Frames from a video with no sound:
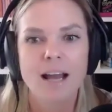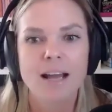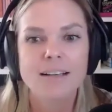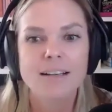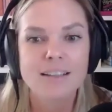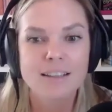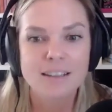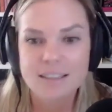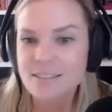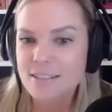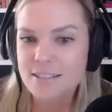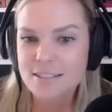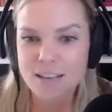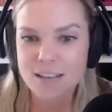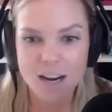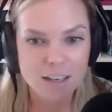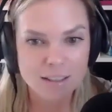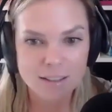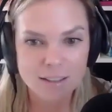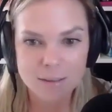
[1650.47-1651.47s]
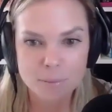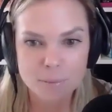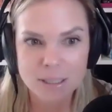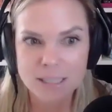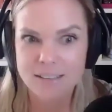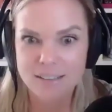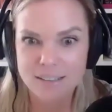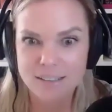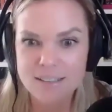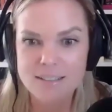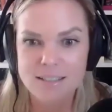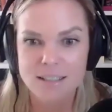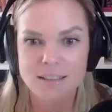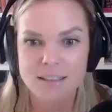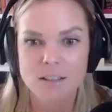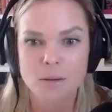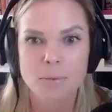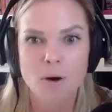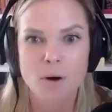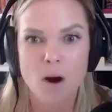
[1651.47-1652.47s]
And this is not gonna be easy.
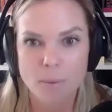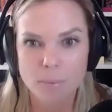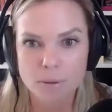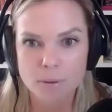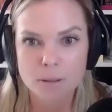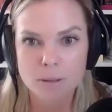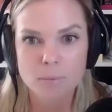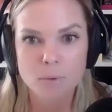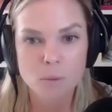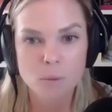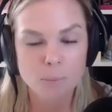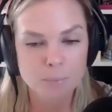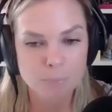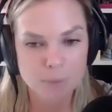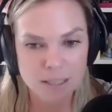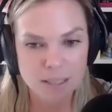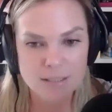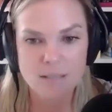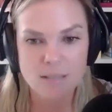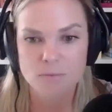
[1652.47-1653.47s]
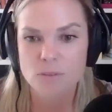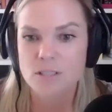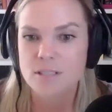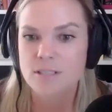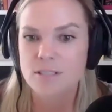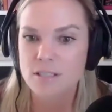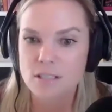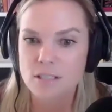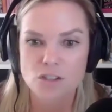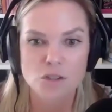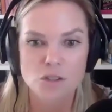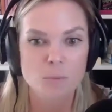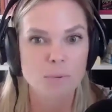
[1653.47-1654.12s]
There probably will be some resistance.